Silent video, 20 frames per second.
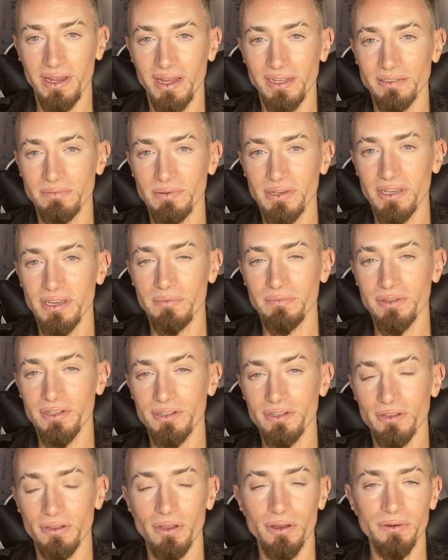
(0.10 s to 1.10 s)
has become the
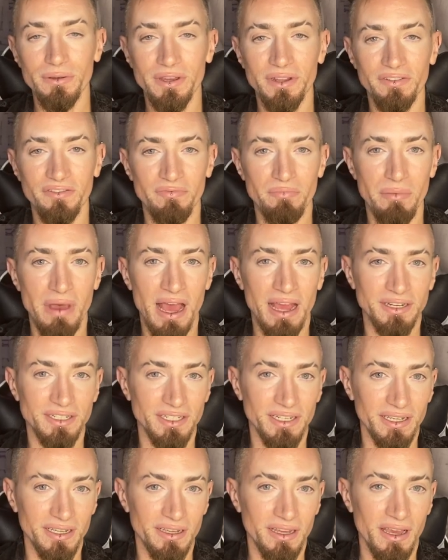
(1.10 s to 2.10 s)
slogan of
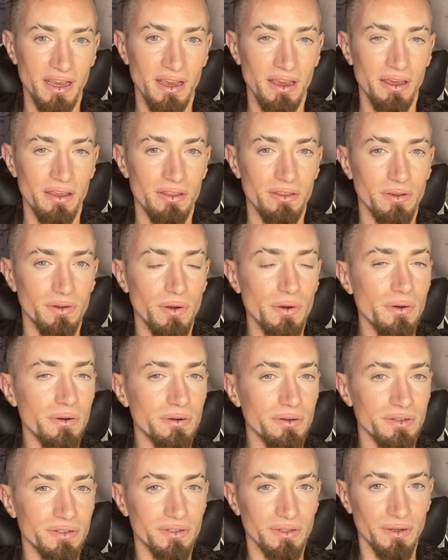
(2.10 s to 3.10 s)
magic, the
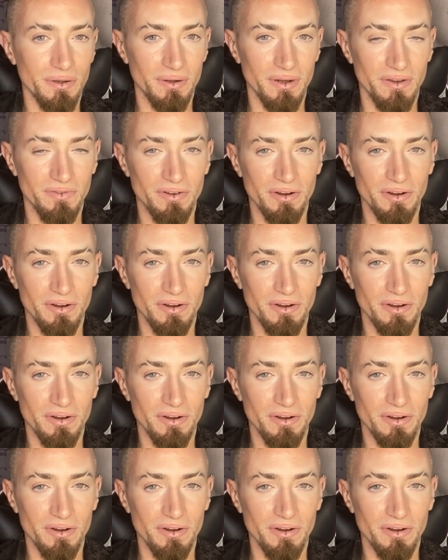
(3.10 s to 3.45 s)
cornerstone of